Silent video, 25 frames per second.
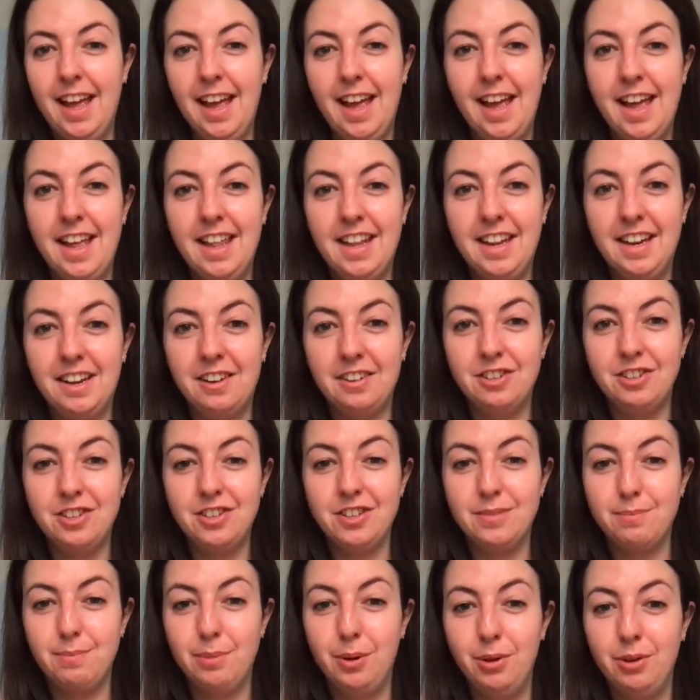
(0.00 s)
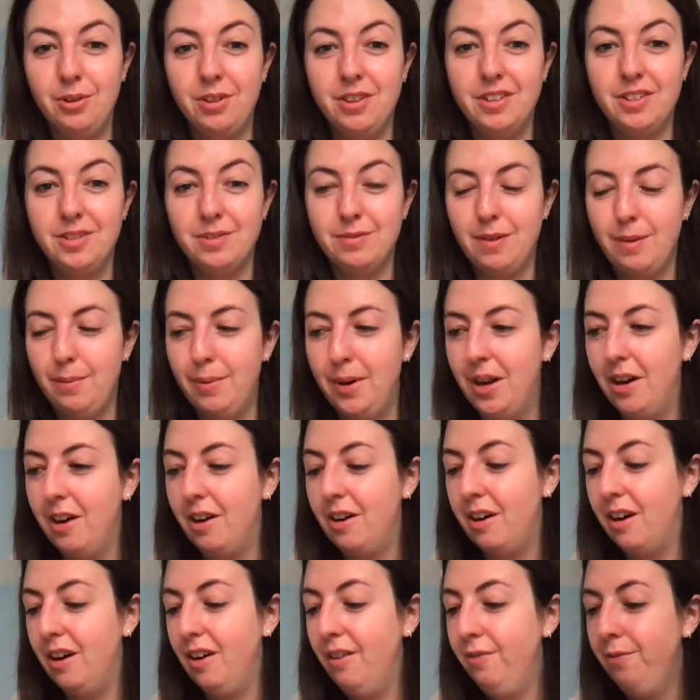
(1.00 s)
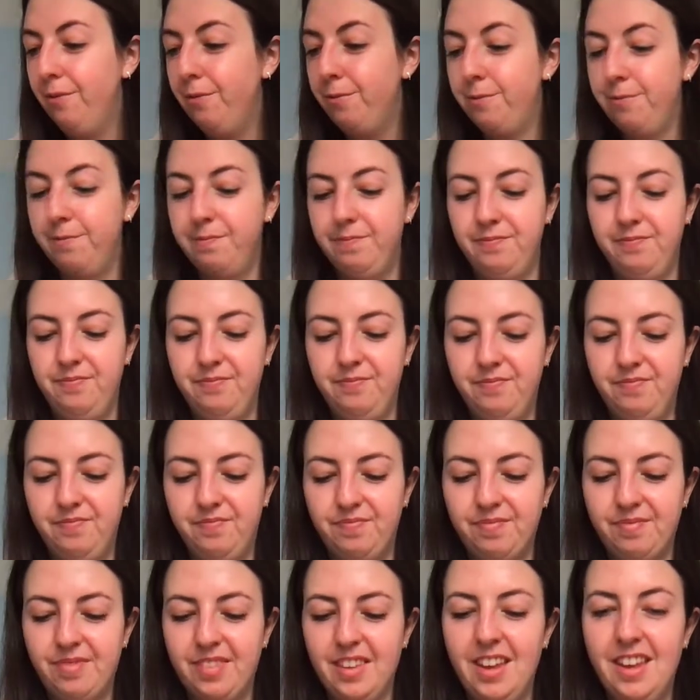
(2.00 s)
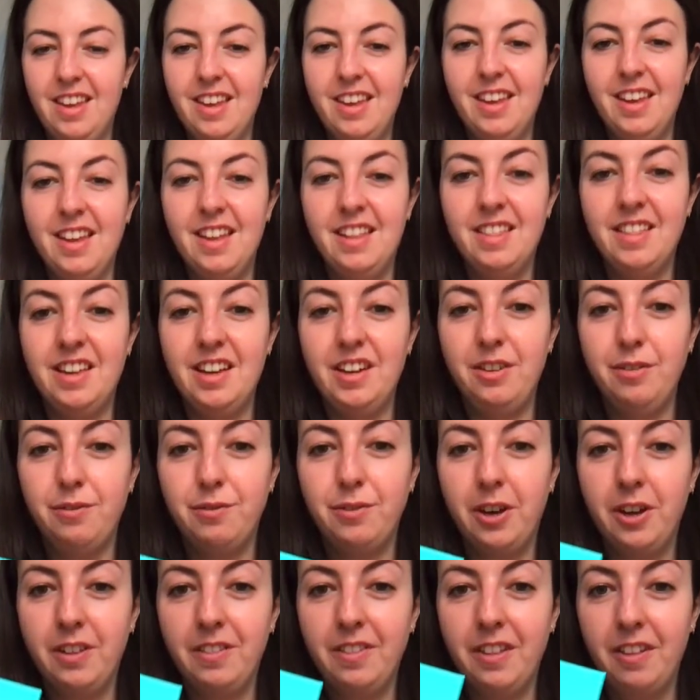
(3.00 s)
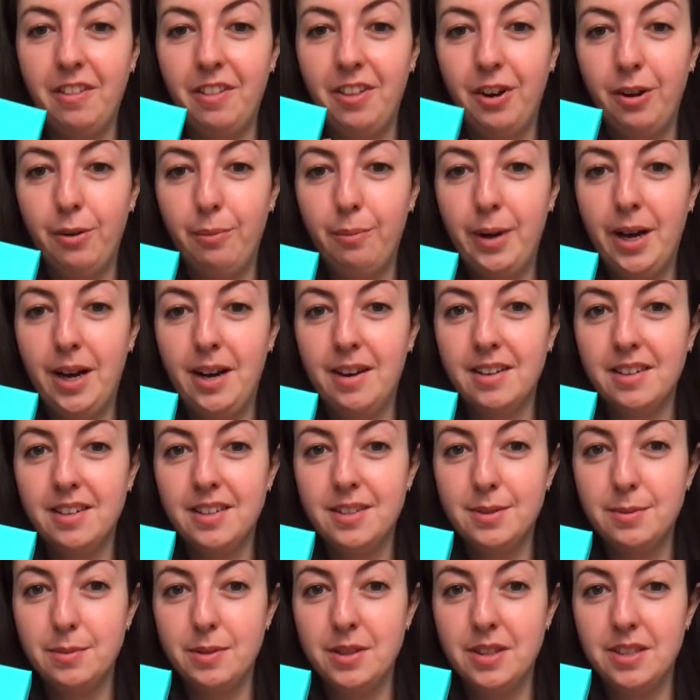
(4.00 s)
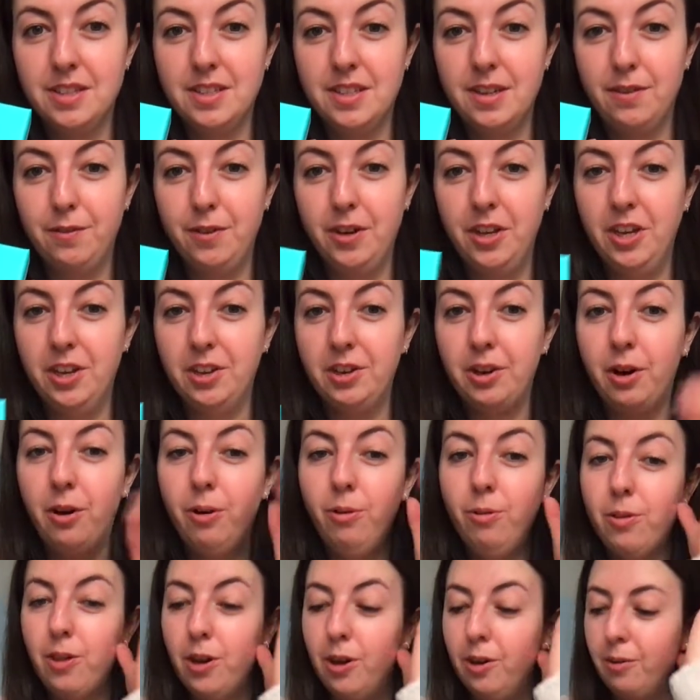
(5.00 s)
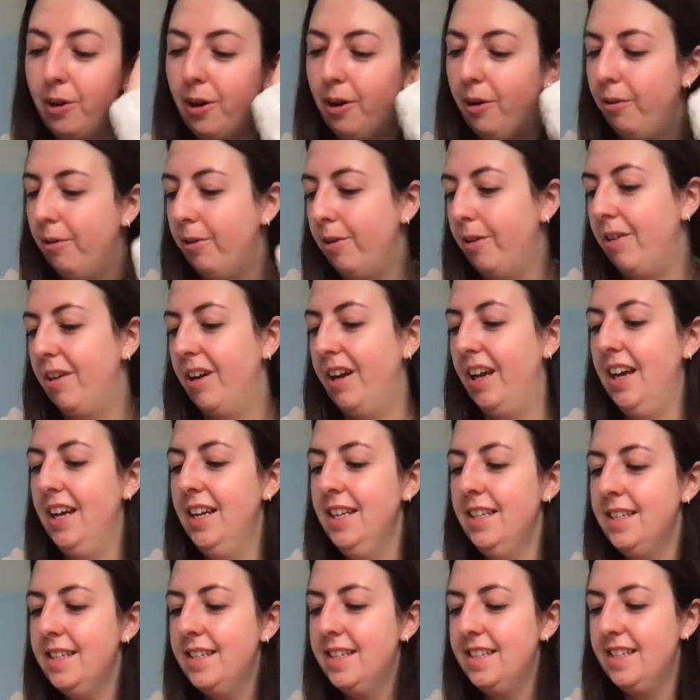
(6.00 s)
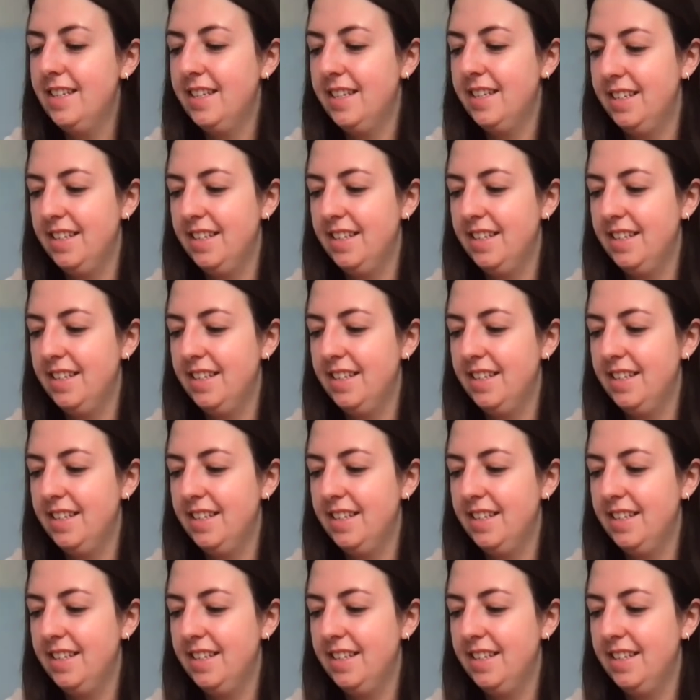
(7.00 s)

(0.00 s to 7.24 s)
And I'll just pull this ribbon off. Then you've got the little box with the Tiffany & Co. logo on it.